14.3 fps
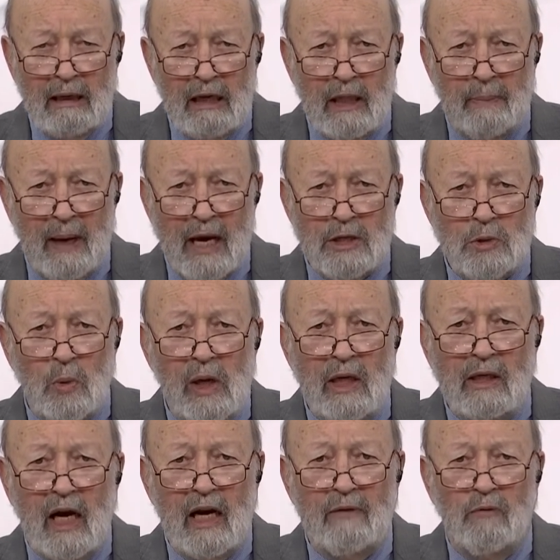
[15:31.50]
In the past week,
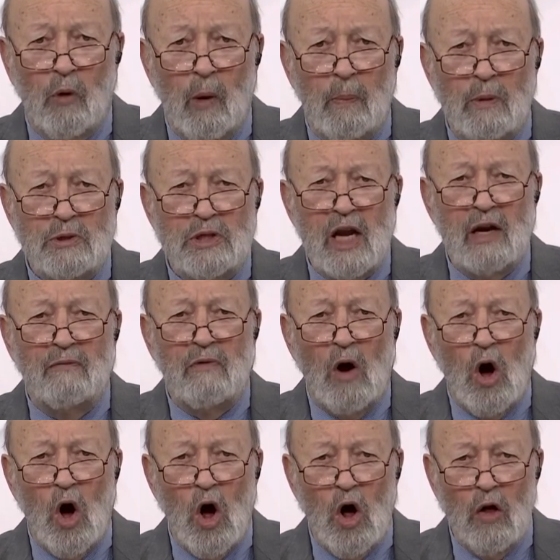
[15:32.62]
94% of
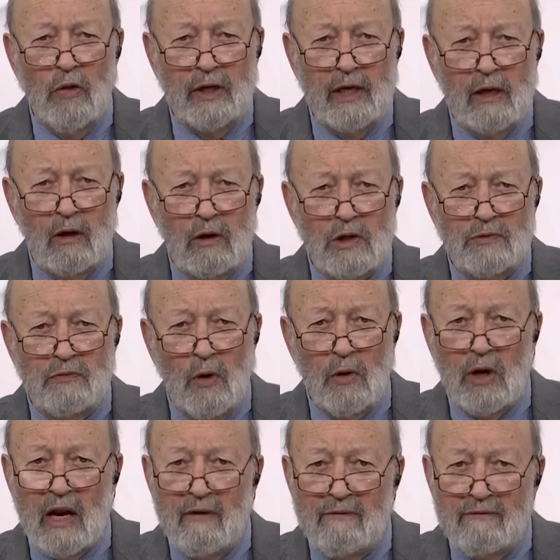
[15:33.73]
all the dealers
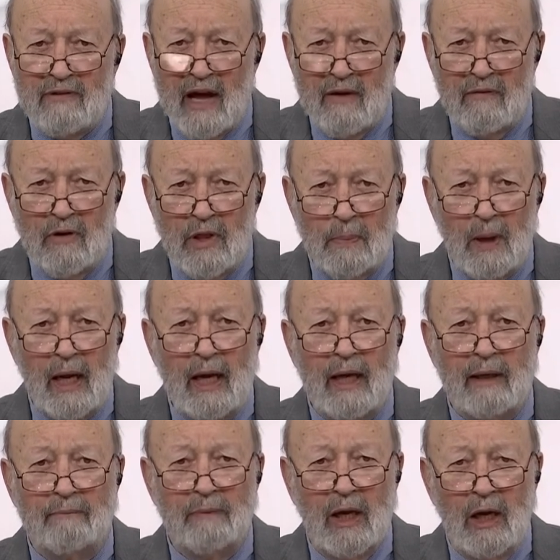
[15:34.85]
voted in favor of the
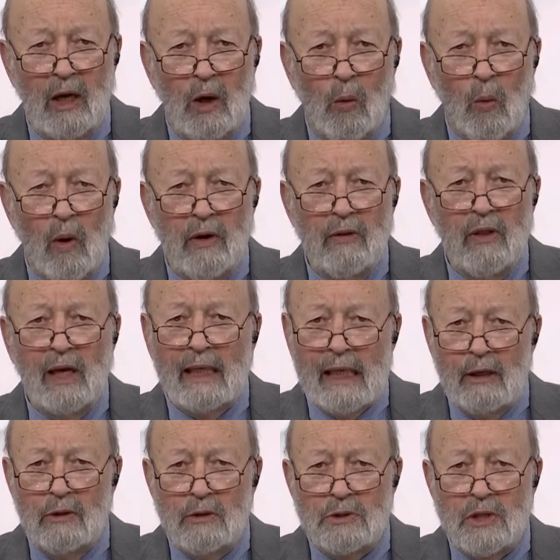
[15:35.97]
plan. One of the
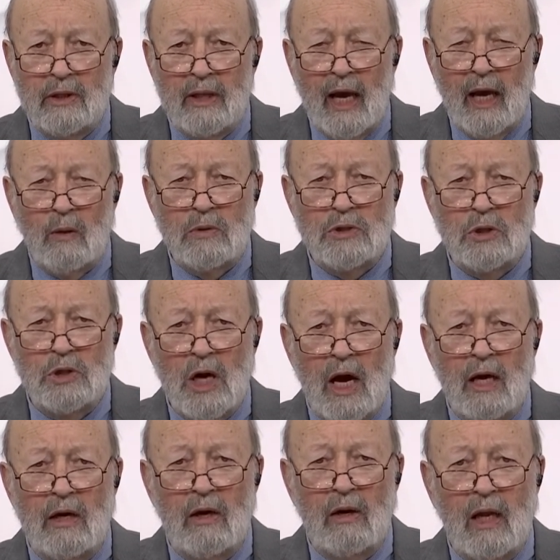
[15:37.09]
leaders in that was a
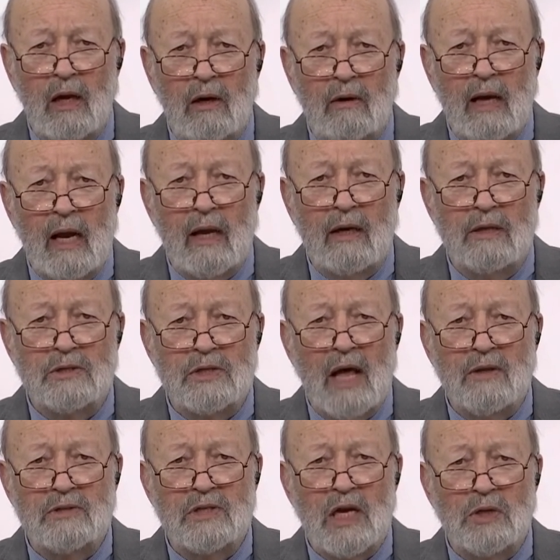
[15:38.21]
John Deere dealer down in
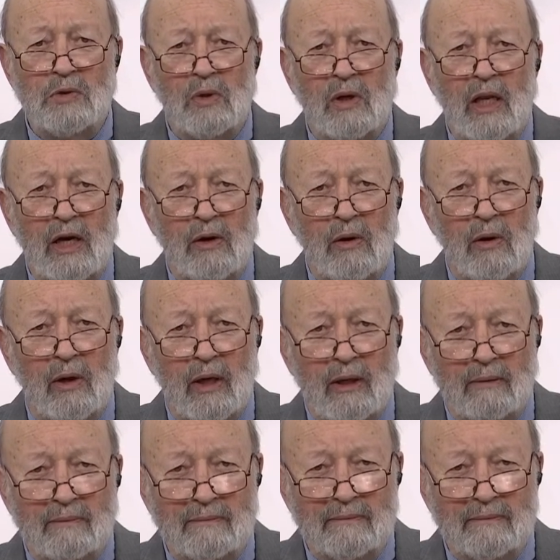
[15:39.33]
South Central Illinois.